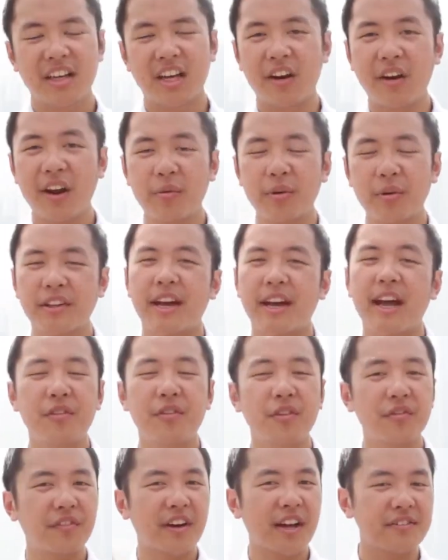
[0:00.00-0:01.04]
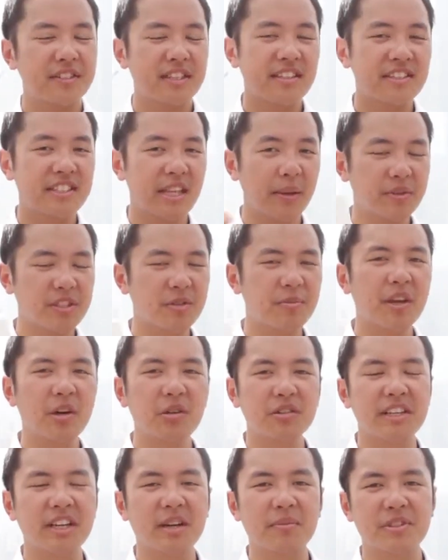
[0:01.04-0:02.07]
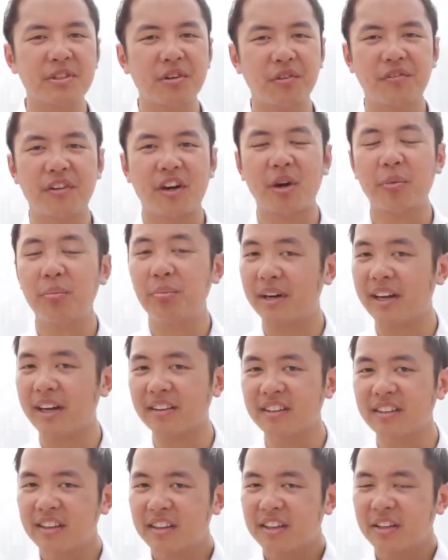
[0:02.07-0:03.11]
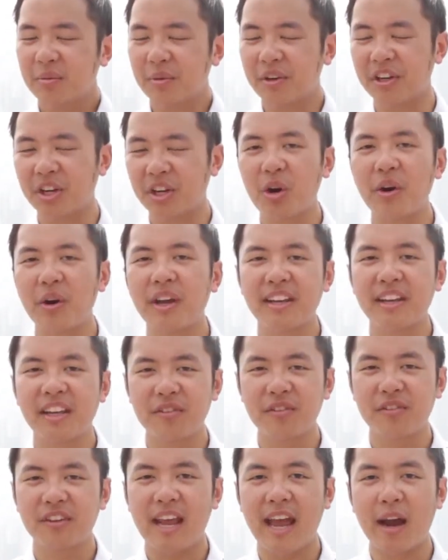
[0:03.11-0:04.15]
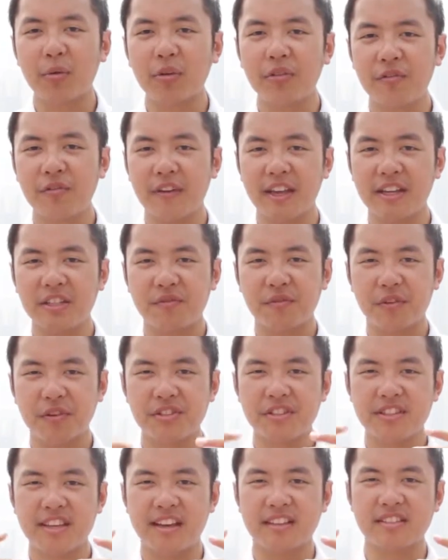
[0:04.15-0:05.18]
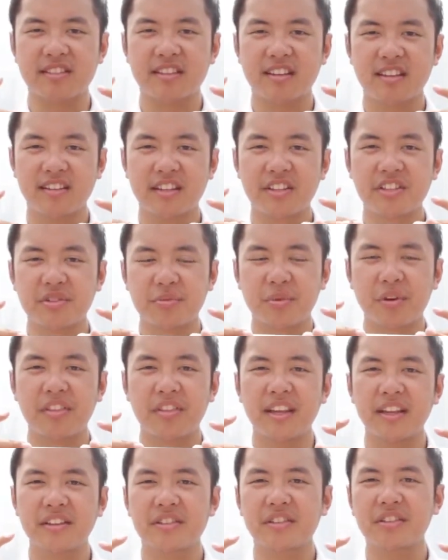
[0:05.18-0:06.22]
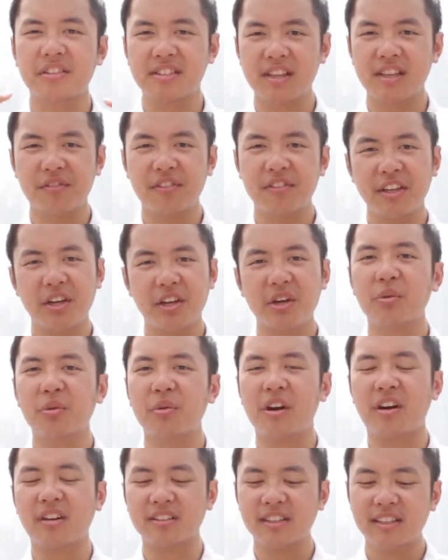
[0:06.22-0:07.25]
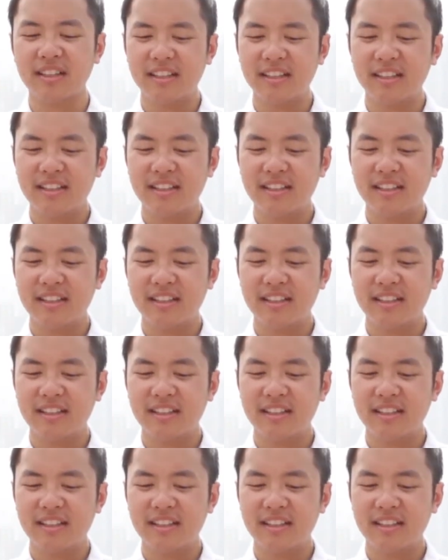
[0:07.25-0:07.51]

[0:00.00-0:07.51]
All right, well, the iPhone 5C seems to be holding up so far, but we're gonna go ahead and give it our face first test. This is where things could definitely go wrong.